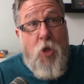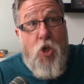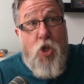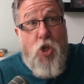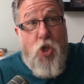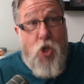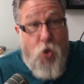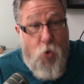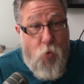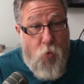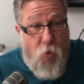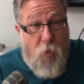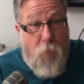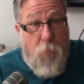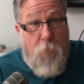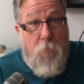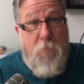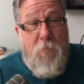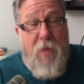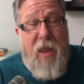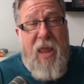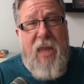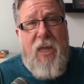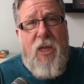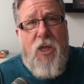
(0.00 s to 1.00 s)
you will
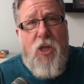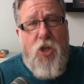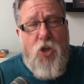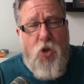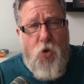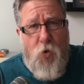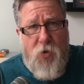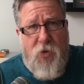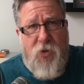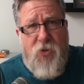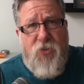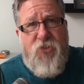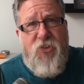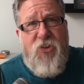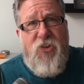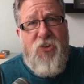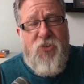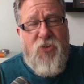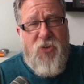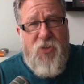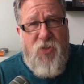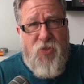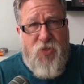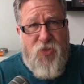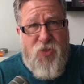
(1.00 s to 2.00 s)
make your
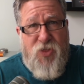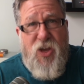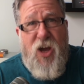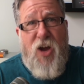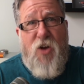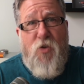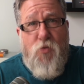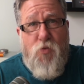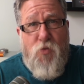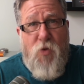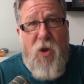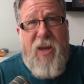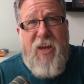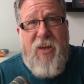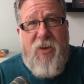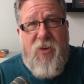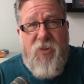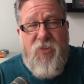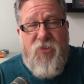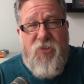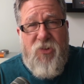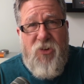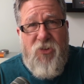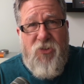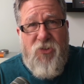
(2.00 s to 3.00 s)
decision the right
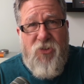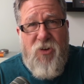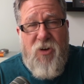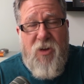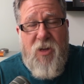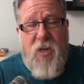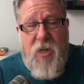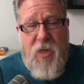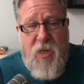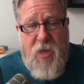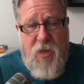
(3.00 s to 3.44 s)
decision